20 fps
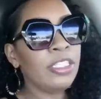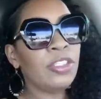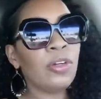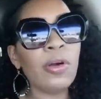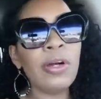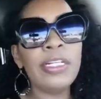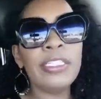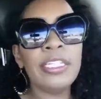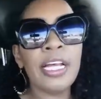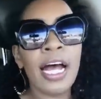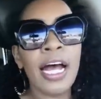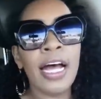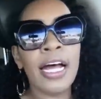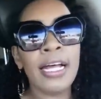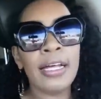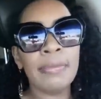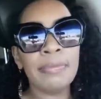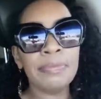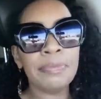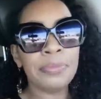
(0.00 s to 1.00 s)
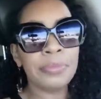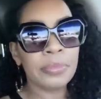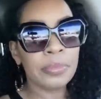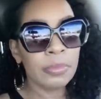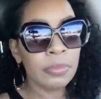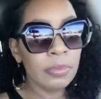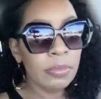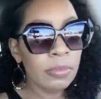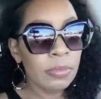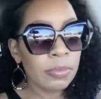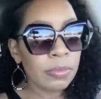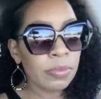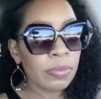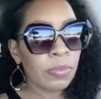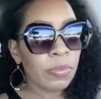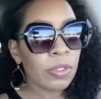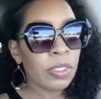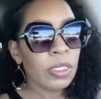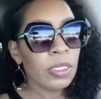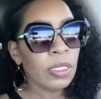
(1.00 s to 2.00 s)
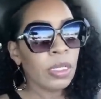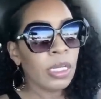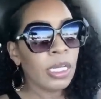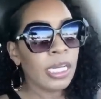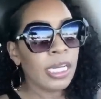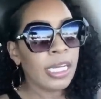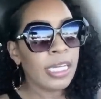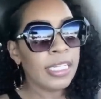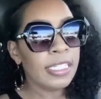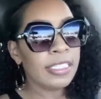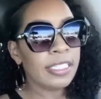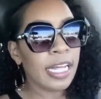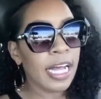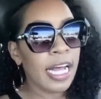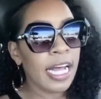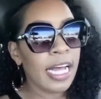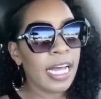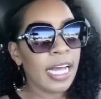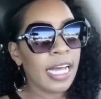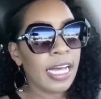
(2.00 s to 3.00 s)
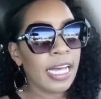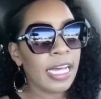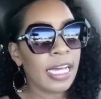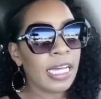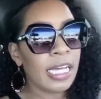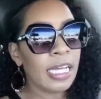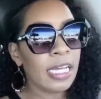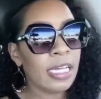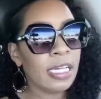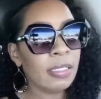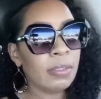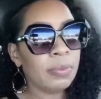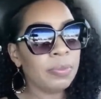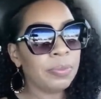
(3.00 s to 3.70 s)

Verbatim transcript: story time is a